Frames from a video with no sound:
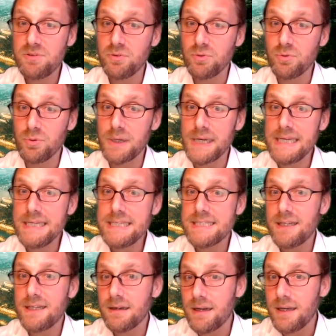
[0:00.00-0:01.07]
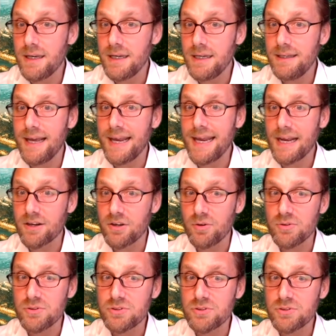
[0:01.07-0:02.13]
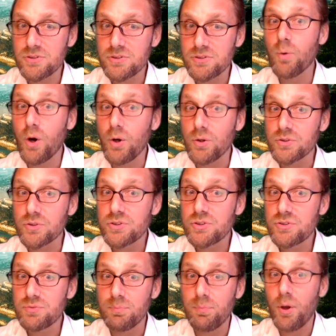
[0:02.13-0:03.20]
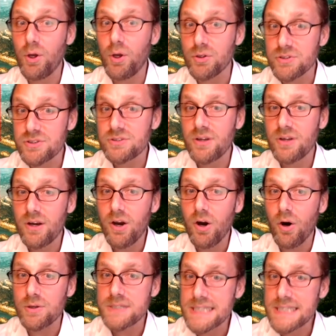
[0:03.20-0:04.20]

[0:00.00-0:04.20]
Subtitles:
helps to instantly diagnose chronic wounds, burns,